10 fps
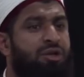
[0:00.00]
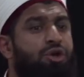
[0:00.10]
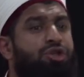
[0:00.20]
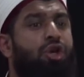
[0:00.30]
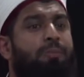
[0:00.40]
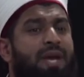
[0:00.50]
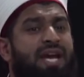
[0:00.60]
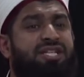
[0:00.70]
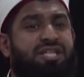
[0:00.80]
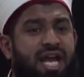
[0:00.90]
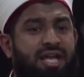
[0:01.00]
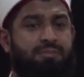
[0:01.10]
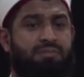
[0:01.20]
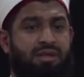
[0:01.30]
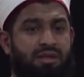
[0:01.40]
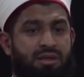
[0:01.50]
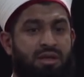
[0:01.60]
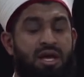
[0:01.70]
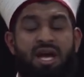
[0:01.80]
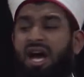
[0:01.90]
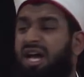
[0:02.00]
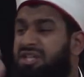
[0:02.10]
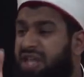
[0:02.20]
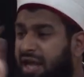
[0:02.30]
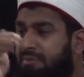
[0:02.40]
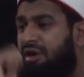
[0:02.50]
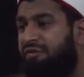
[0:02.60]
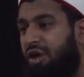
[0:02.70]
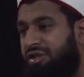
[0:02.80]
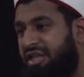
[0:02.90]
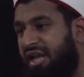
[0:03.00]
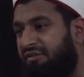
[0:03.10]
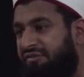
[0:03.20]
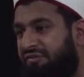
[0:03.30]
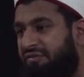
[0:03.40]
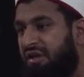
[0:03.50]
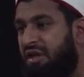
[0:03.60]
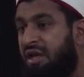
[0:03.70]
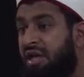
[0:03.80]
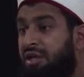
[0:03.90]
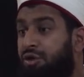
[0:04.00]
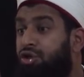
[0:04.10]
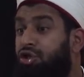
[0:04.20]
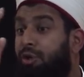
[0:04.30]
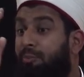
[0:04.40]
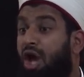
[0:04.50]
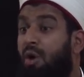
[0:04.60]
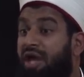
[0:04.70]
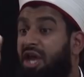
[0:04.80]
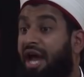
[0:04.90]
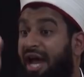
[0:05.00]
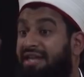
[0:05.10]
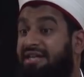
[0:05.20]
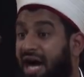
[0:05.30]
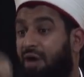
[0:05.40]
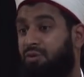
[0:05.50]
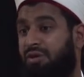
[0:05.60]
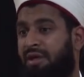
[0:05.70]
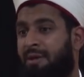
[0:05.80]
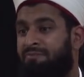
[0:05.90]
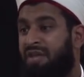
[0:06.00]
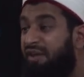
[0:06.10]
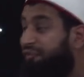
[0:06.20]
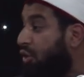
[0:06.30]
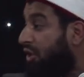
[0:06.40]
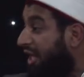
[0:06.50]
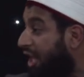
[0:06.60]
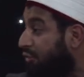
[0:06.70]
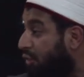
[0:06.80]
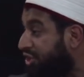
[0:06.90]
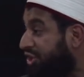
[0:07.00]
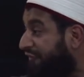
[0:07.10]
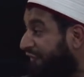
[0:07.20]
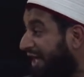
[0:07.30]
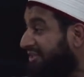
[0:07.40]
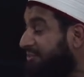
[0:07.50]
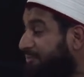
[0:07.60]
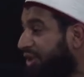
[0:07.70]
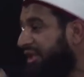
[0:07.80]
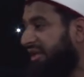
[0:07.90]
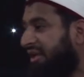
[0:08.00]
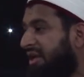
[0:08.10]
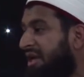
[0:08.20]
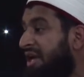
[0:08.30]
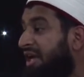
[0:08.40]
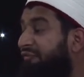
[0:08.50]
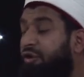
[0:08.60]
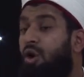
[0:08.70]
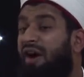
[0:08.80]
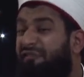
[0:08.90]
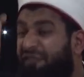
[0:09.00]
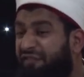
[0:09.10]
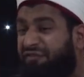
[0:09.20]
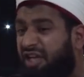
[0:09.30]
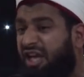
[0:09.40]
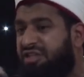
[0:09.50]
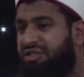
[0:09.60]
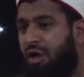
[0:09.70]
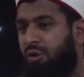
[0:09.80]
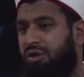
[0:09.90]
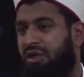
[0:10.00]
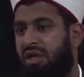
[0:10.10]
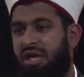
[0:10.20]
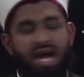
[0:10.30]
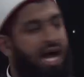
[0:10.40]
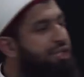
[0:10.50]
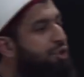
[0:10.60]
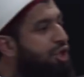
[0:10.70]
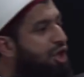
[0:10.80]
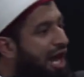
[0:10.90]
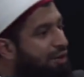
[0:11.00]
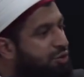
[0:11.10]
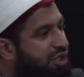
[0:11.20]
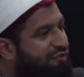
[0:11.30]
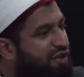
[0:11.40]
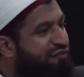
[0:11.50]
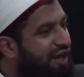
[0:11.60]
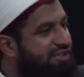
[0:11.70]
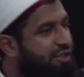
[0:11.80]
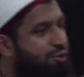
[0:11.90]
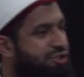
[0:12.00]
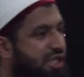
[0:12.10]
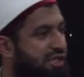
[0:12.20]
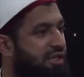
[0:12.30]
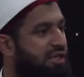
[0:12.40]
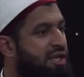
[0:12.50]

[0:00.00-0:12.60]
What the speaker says: You should be ashamed. Ashamed of yourself. You should lower your head down if you cannot wash your father's body. If you are 50 years old and you don't know how to give your father ghusl.